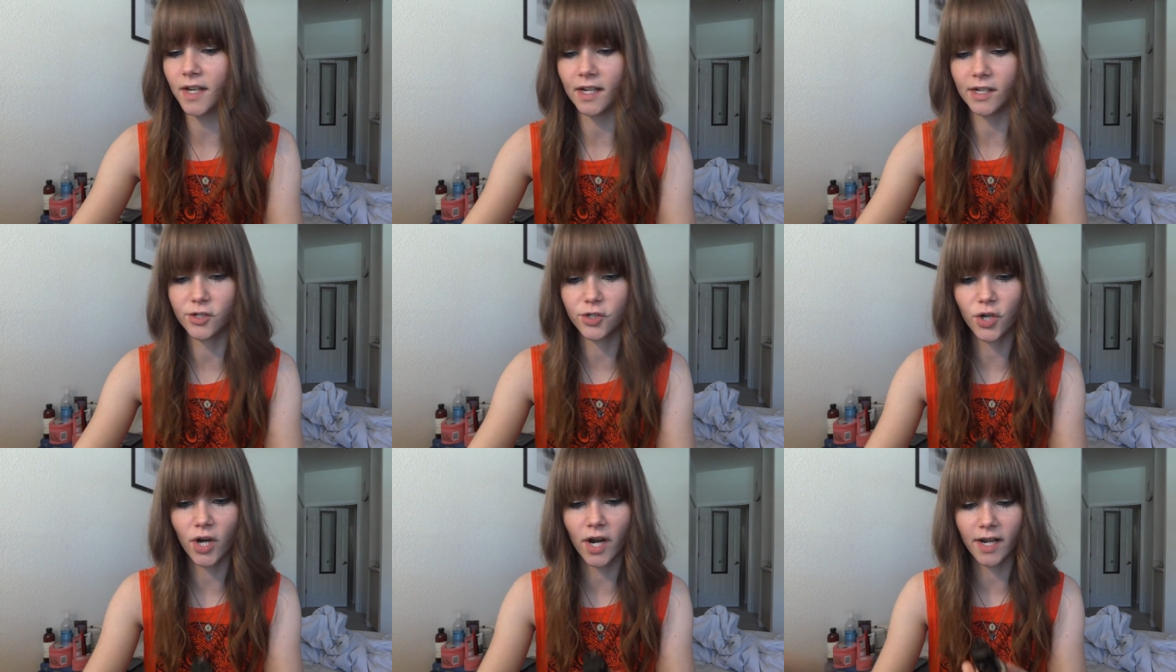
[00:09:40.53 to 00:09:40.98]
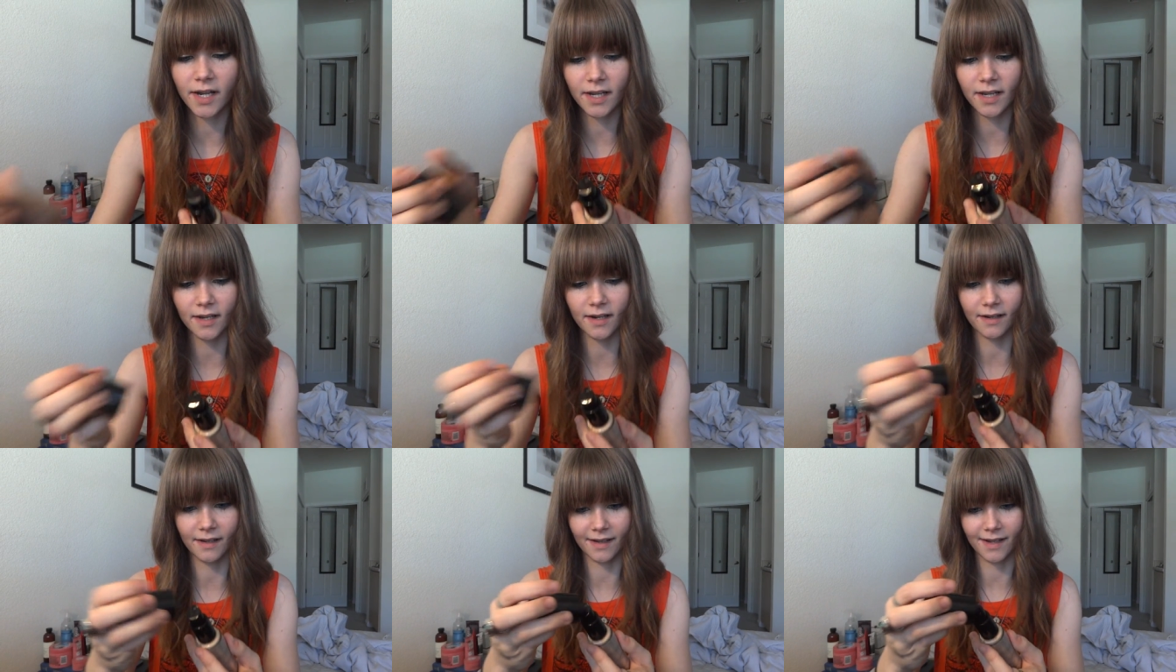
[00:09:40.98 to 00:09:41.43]
and I tried
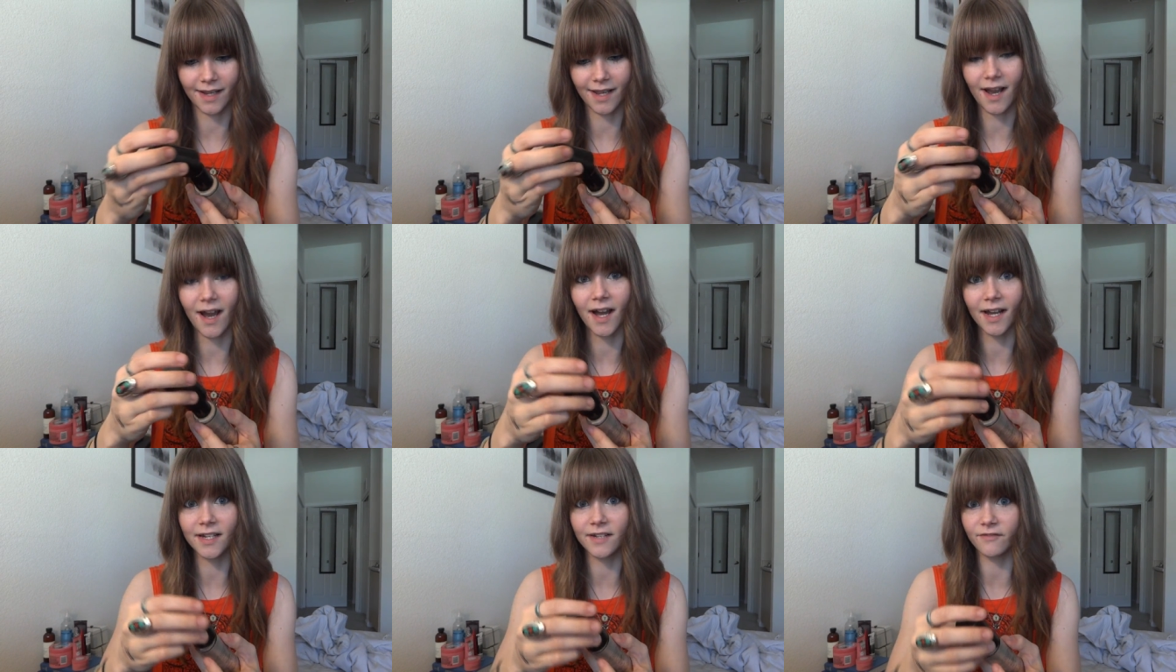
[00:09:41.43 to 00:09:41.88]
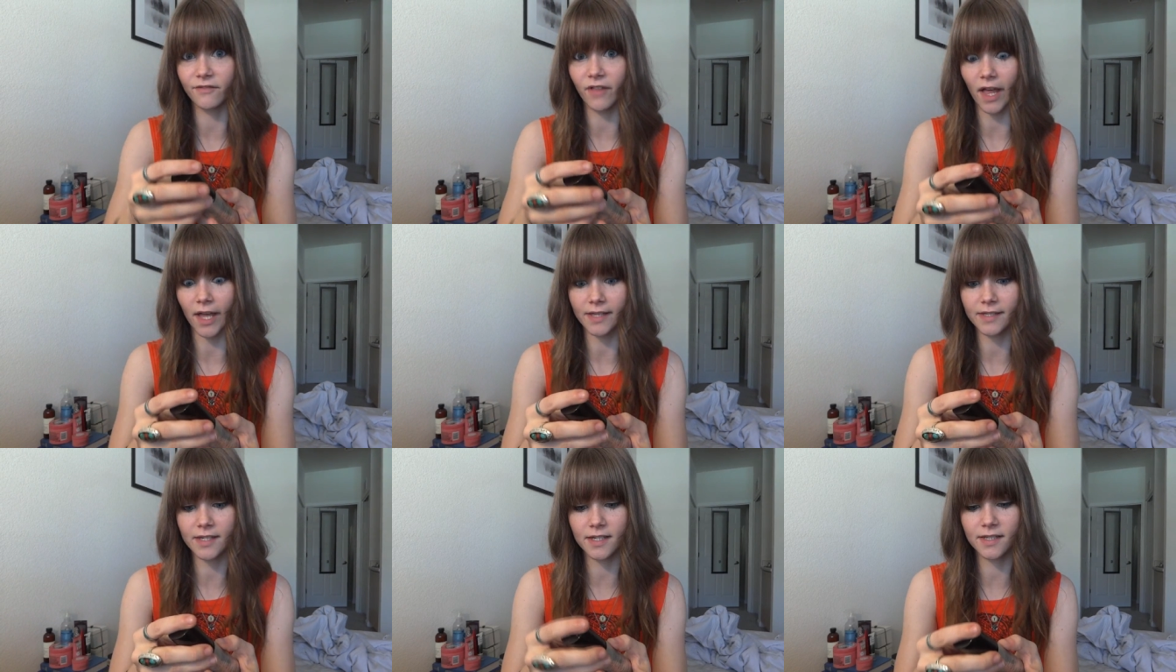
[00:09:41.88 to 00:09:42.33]
it, and I kind of
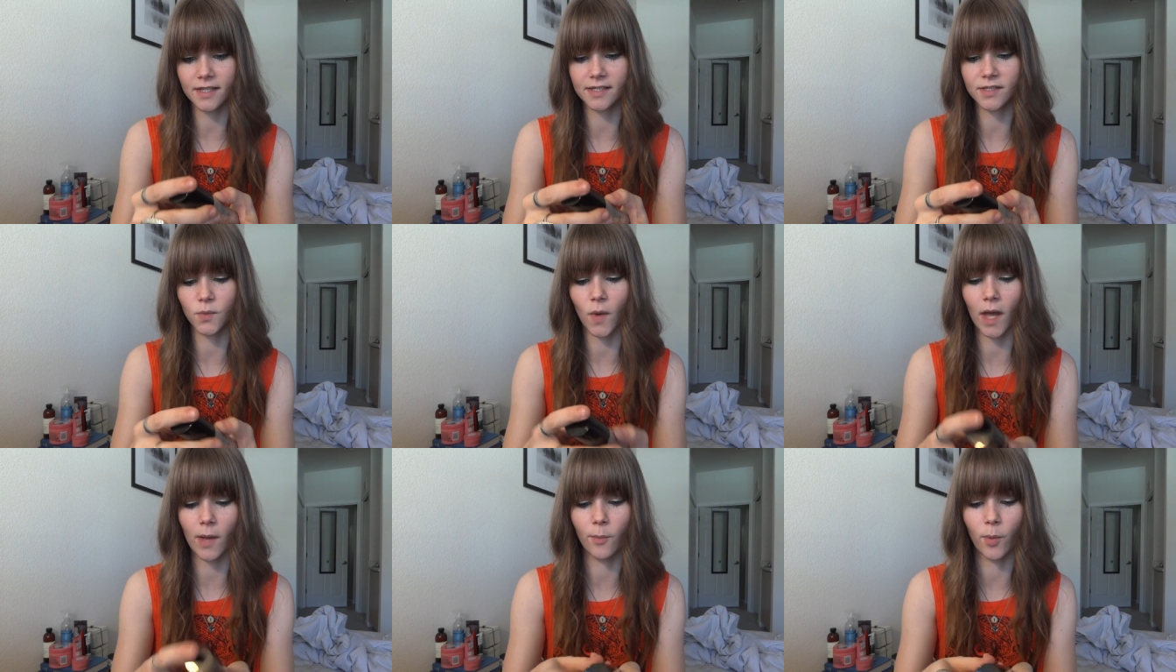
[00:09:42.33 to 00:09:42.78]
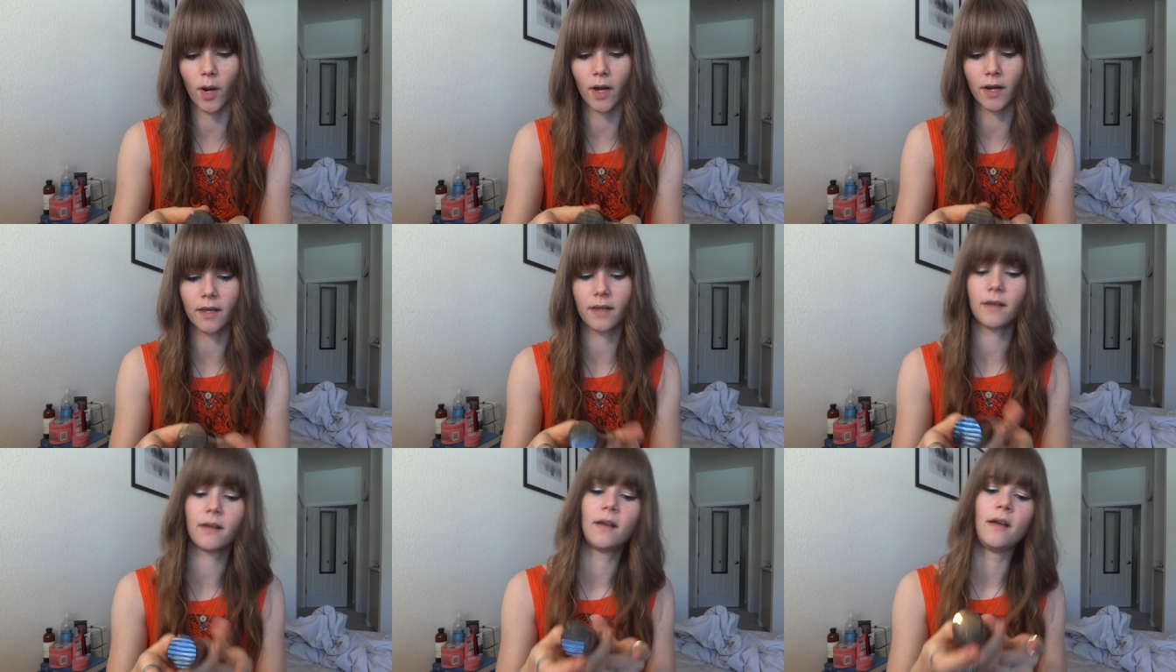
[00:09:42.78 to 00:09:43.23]
liked it. That's why I
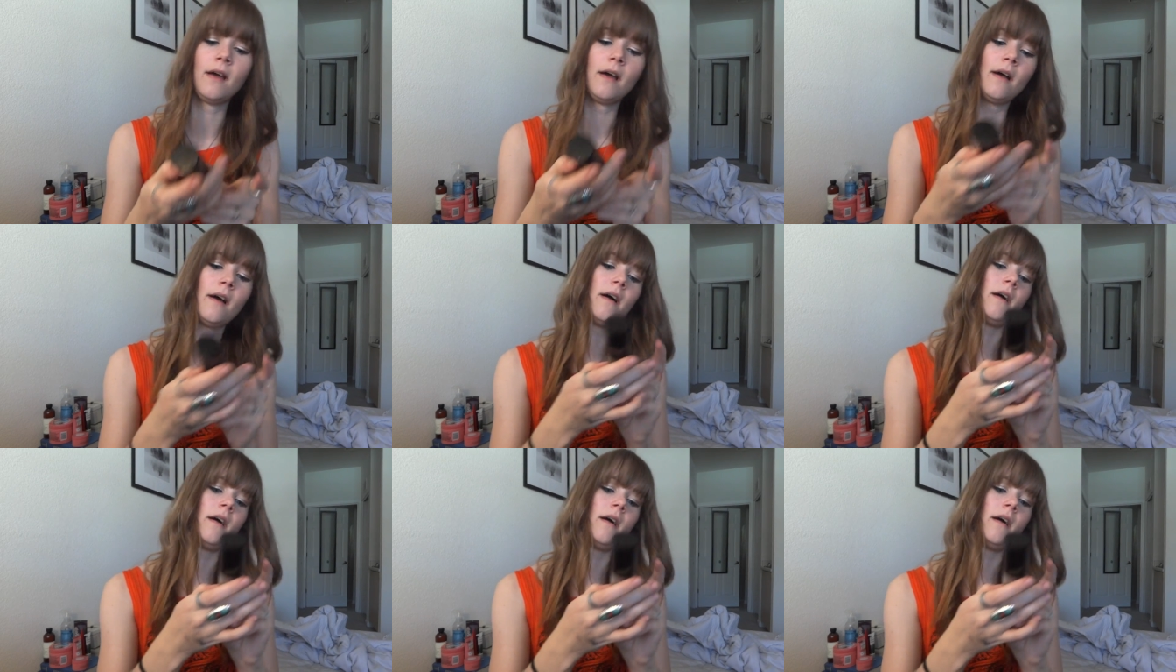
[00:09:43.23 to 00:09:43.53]
bought it